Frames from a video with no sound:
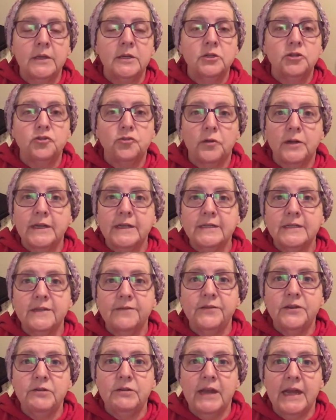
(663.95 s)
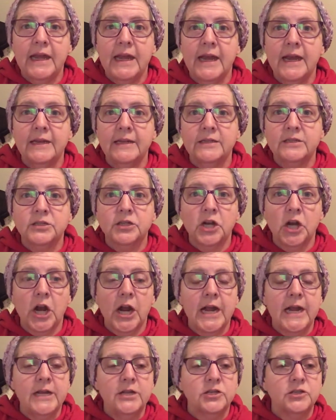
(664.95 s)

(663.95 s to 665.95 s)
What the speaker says: Join us if you can. It's great.